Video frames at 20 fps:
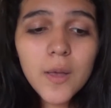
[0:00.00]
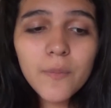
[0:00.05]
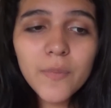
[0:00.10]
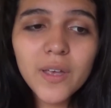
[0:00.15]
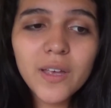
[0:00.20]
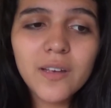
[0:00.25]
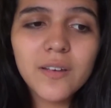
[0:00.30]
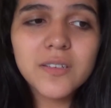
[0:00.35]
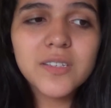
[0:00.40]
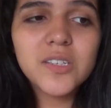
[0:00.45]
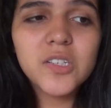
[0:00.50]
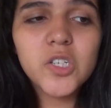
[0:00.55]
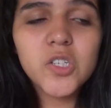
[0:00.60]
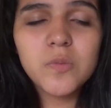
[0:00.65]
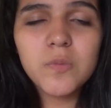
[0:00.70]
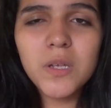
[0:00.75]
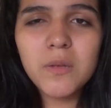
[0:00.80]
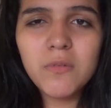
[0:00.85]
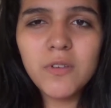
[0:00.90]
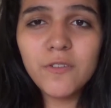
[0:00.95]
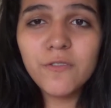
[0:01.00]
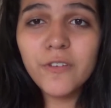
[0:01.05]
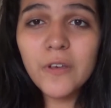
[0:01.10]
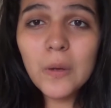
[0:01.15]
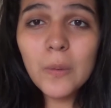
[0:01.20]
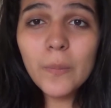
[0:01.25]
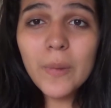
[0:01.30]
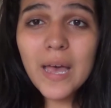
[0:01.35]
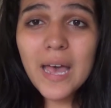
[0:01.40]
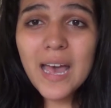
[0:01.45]
because it just makes me
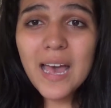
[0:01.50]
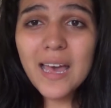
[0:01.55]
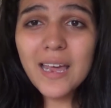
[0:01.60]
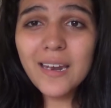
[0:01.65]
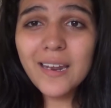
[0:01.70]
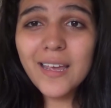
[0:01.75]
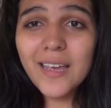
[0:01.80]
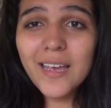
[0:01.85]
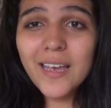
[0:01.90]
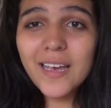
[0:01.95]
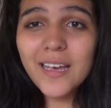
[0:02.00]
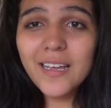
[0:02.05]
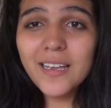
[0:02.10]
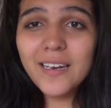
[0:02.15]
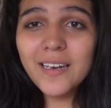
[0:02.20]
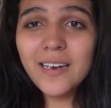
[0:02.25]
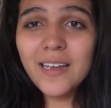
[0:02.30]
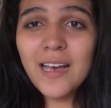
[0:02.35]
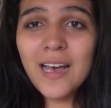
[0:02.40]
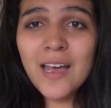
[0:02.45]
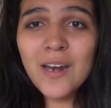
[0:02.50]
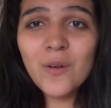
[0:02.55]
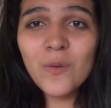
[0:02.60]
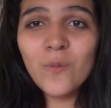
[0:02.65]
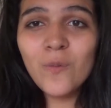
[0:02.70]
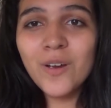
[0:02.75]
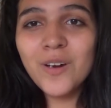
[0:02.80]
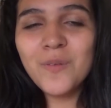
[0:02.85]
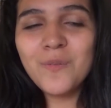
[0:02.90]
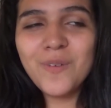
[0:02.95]
feel bad, and I don't
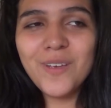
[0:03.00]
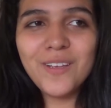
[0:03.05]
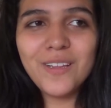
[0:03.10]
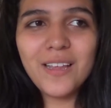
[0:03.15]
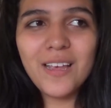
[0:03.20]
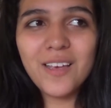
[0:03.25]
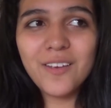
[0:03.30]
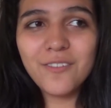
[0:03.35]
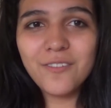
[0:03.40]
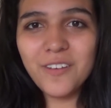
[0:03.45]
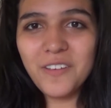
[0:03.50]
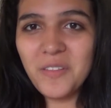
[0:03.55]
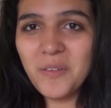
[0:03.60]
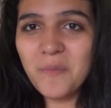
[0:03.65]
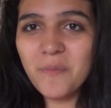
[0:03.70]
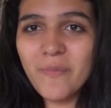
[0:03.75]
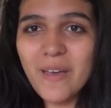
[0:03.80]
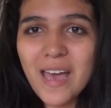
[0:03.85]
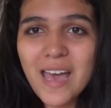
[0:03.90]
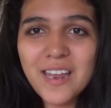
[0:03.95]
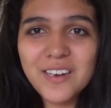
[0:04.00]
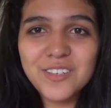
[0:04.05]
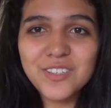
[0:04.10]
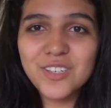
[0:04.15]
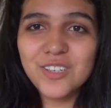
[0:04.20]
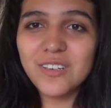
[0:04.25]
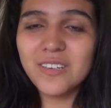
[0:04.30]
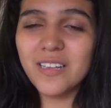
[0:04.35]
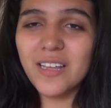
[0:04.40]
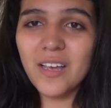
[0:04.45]
want to be like feeling bad in
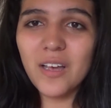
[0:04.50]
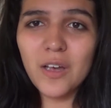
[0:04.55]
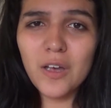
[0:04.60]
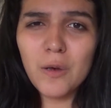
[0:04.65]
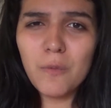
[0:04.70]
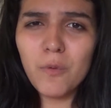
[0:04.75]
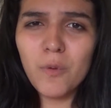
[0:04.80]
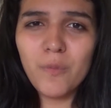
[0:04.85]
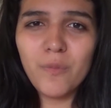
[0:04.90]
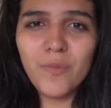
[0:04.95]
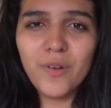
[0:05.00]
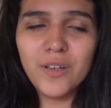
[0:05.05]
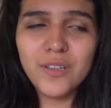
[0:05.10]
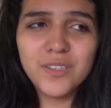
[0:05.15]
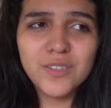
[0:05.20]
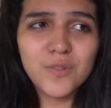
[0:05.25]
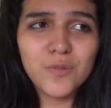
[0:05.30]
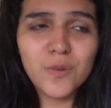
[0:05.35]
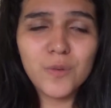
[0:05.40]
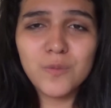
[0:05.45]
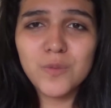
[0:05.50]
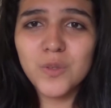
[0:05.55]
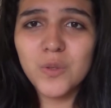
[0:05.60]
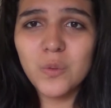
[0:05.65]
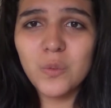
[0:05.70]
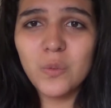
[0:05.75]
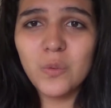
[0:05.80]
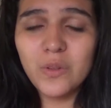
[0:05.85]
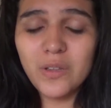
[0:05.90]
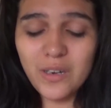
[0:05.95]
just like a couple months from
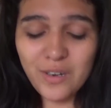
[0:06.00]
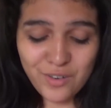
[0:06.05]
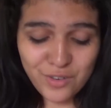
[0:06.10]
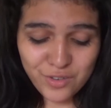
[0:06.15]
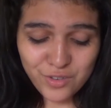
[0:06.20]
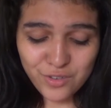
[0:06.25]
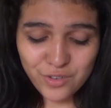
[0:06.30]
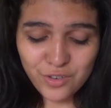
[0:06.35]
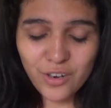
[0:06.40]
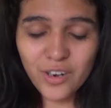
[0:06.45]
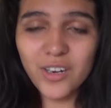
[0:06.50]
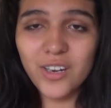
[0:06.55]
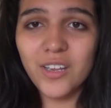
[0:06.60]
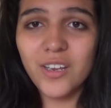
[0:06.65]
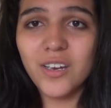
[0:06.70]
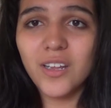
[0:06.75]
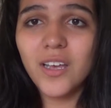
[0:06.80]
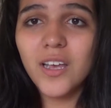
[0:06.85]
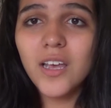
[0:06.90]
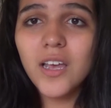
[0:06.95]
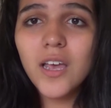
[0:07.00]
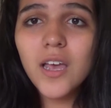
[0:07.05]
school that I just started